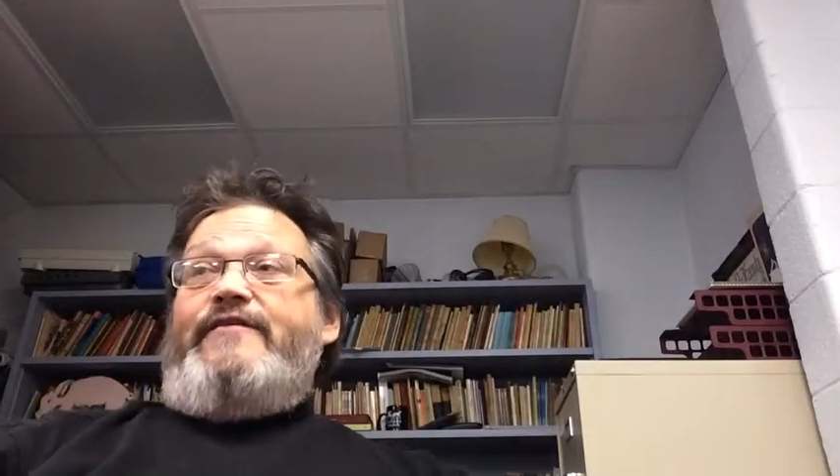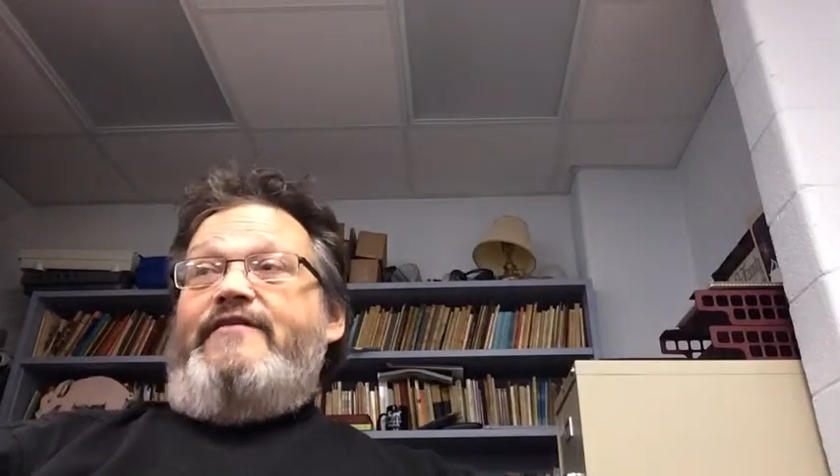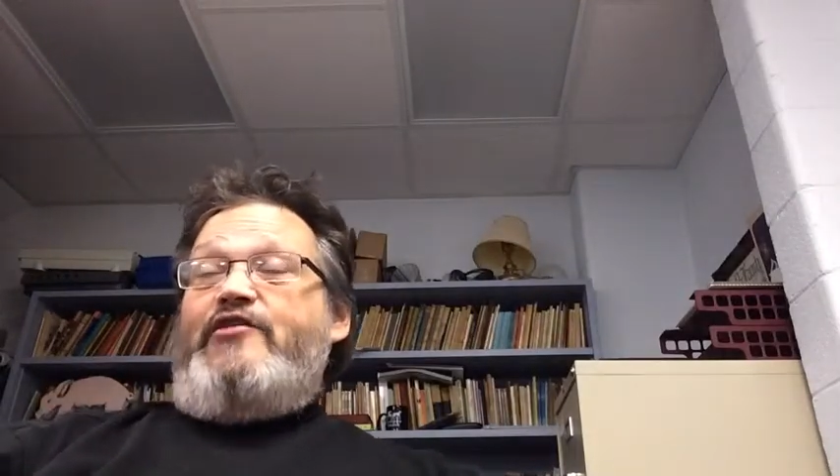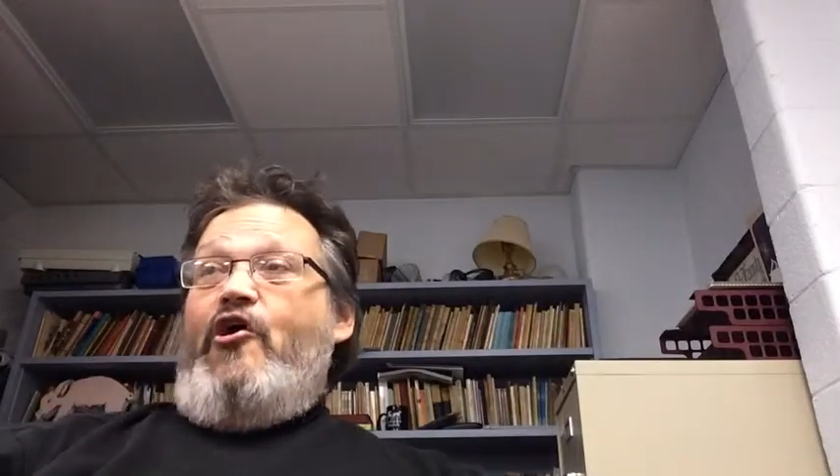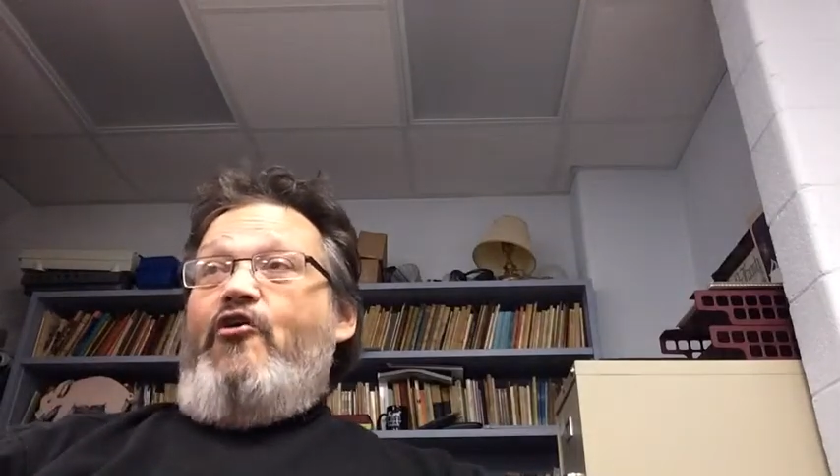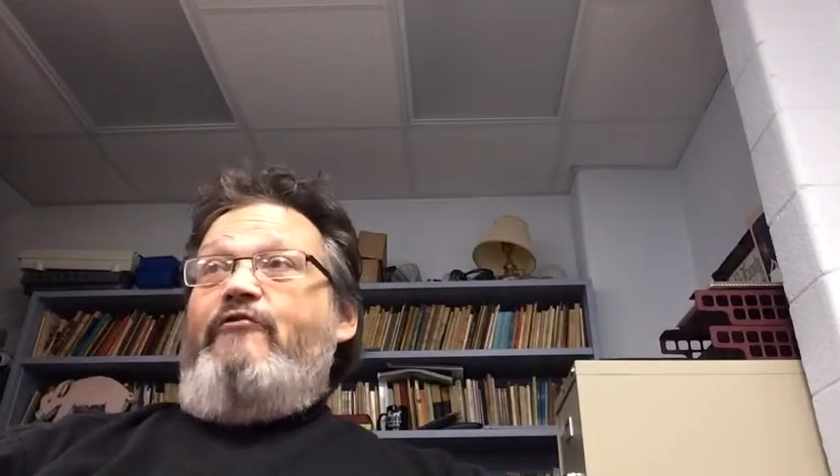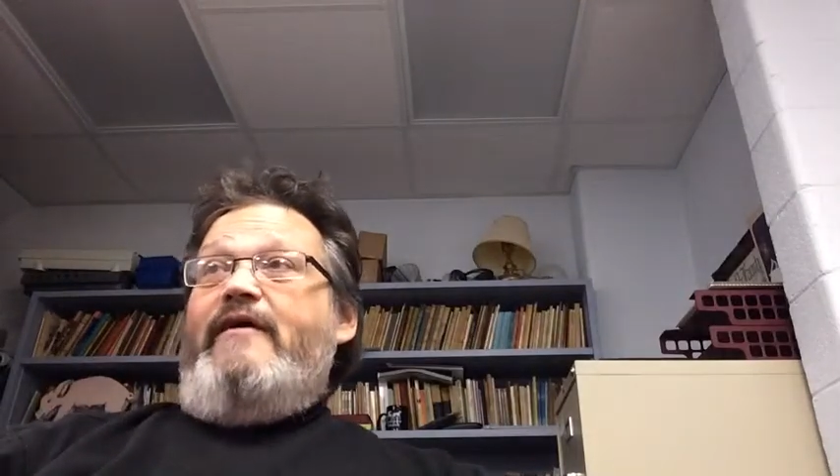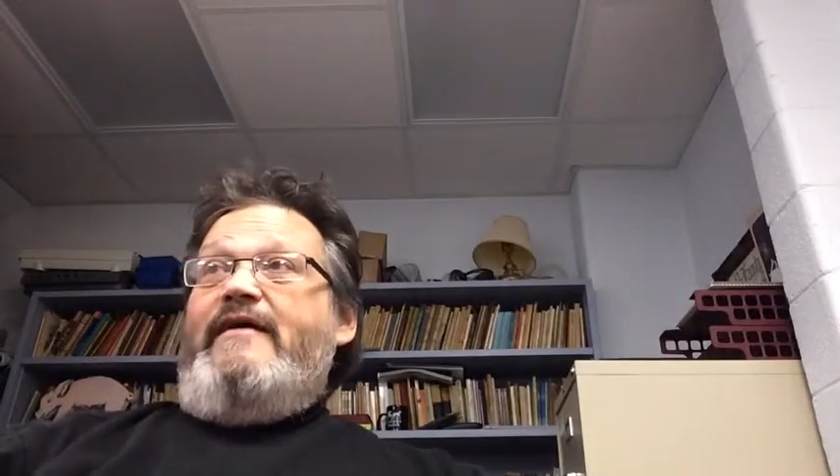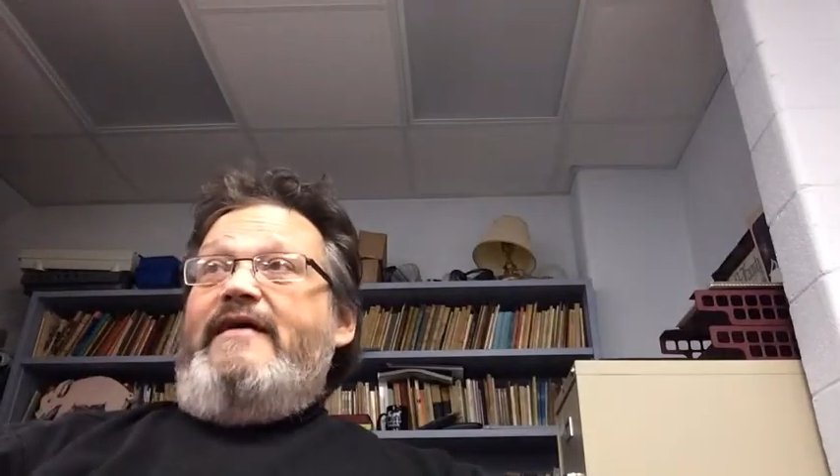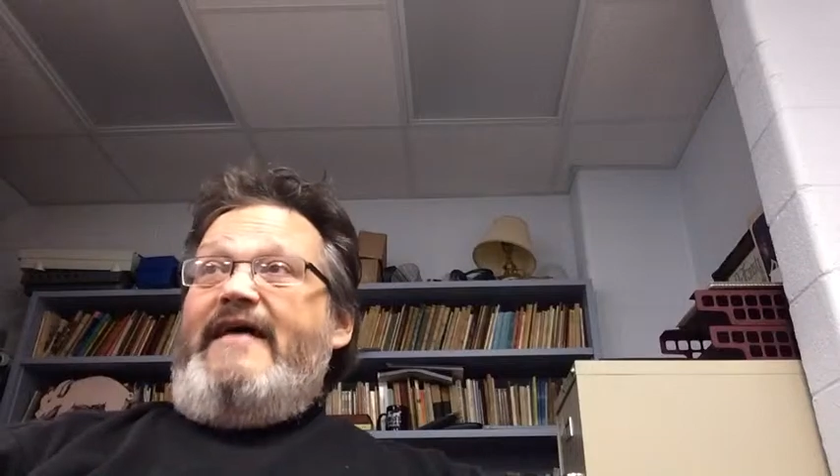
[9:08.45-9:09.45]
And so
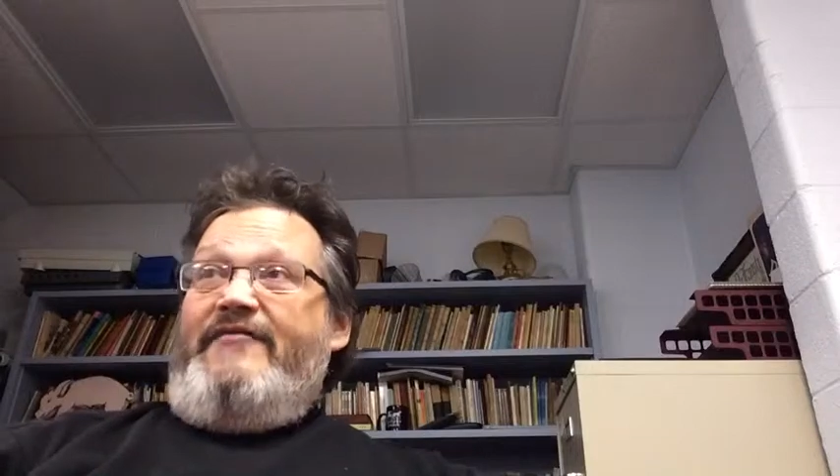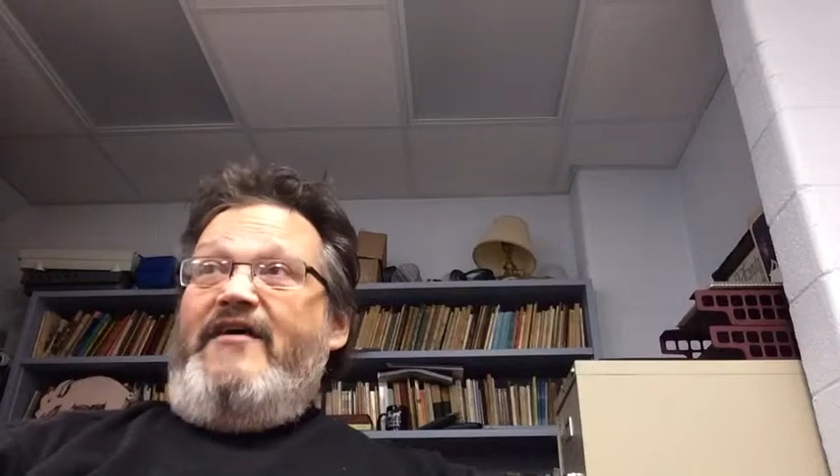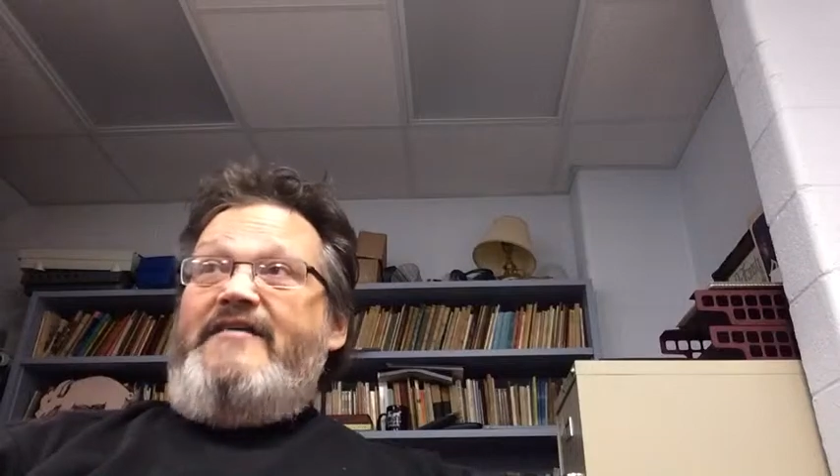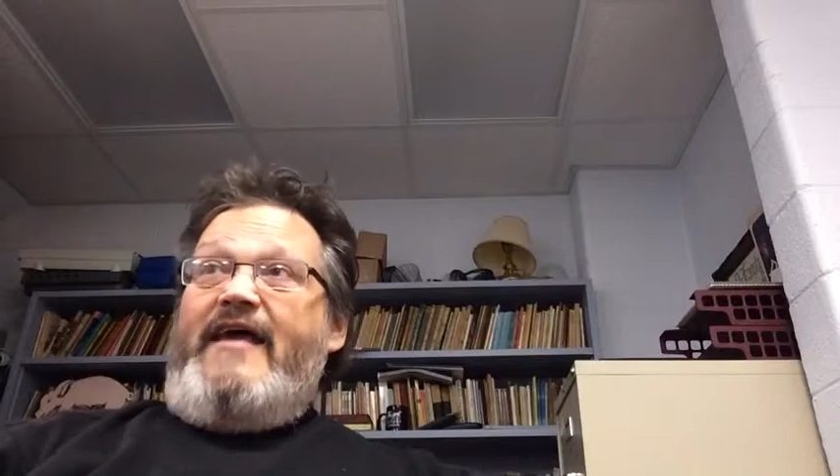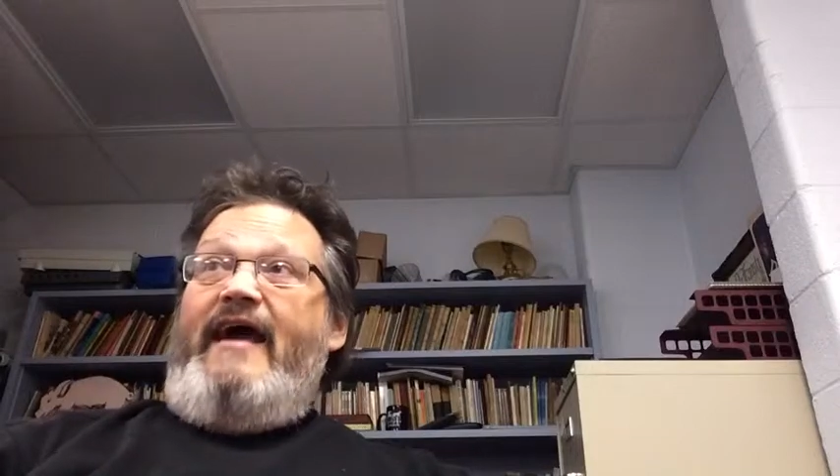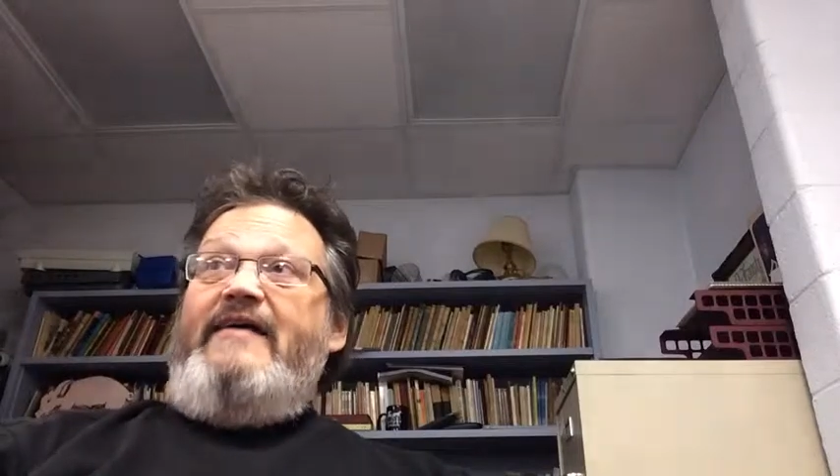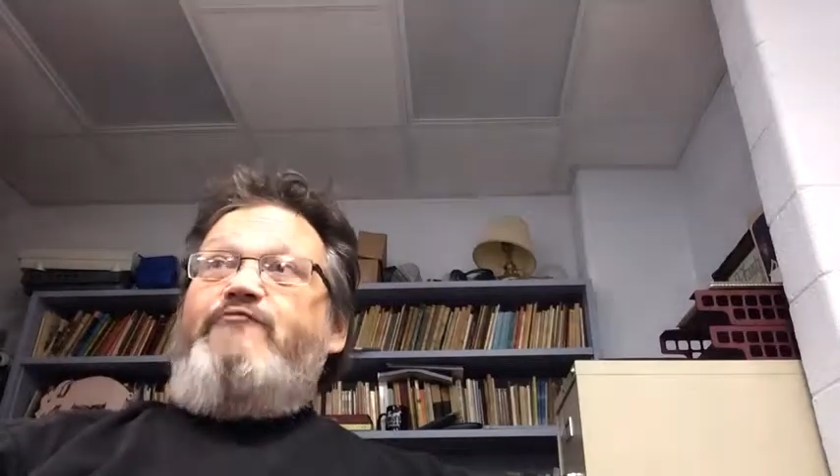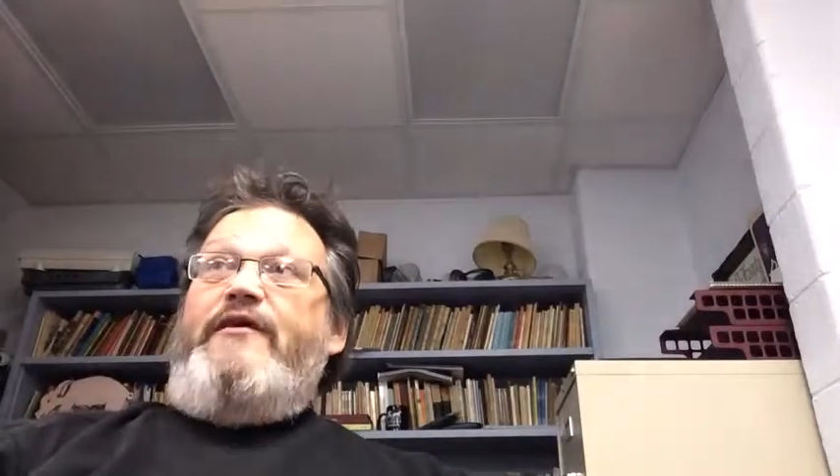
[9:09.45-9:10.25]
in this case,